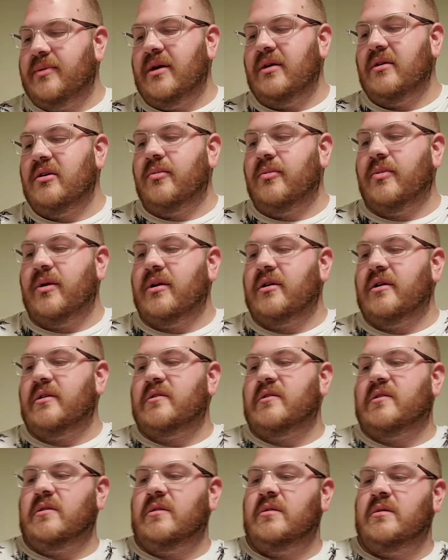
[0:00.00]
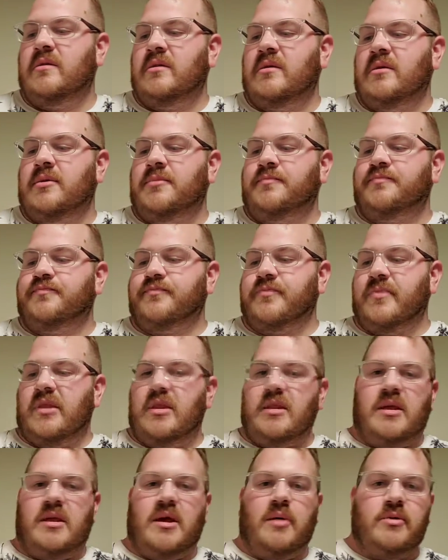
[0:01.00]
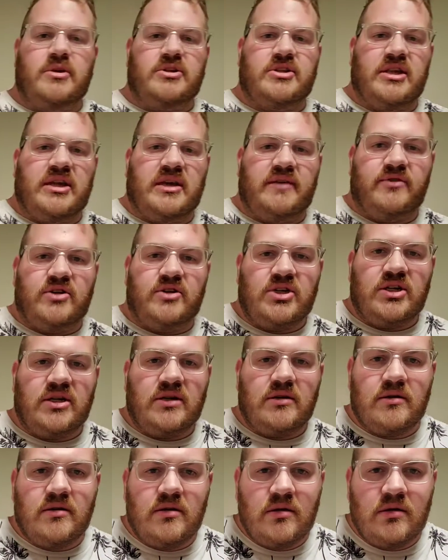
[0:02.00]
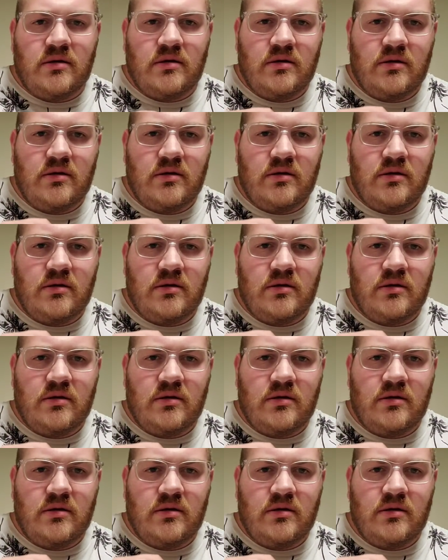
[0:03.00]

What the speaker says: keep hearing about is how much they give a shit